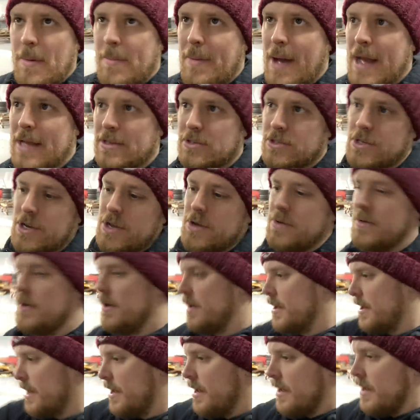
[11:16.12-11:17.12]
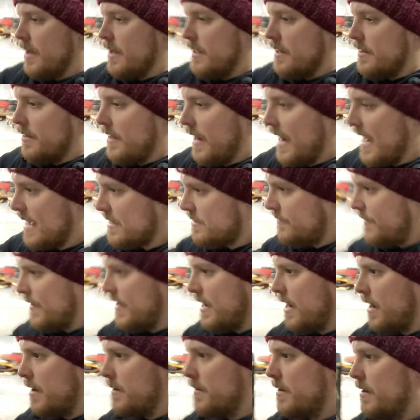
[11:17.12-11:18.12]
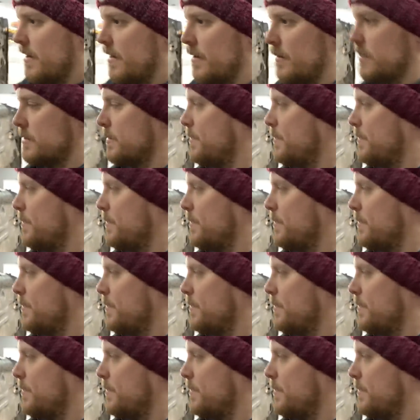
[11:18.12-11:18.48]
back to the last video, there was a